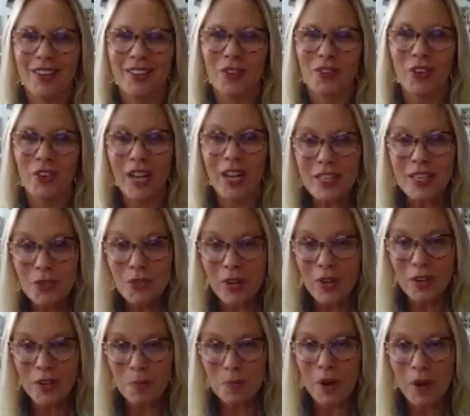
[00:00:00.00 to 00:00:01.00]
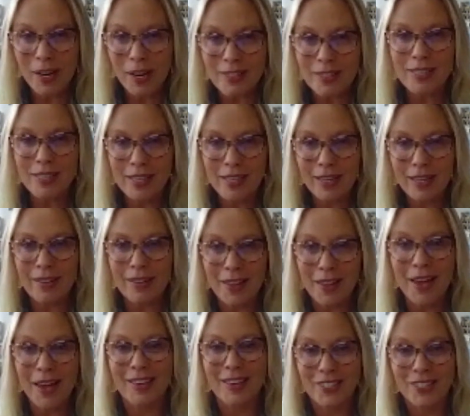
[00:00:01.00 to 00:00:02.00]
Well, guess what you're practicing at
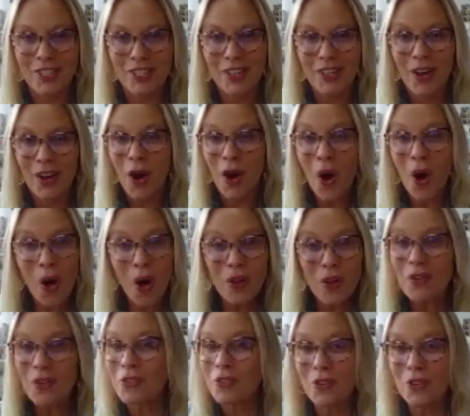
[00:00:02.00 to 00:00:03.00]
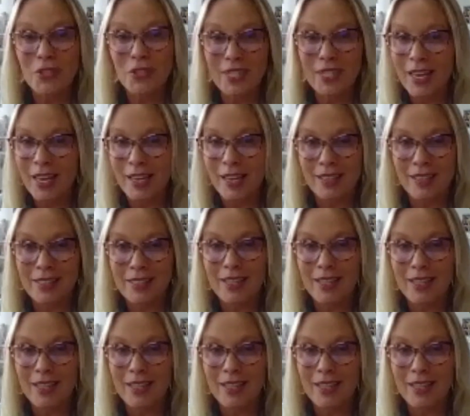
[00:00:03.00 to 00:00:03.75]
lunch? All of those things,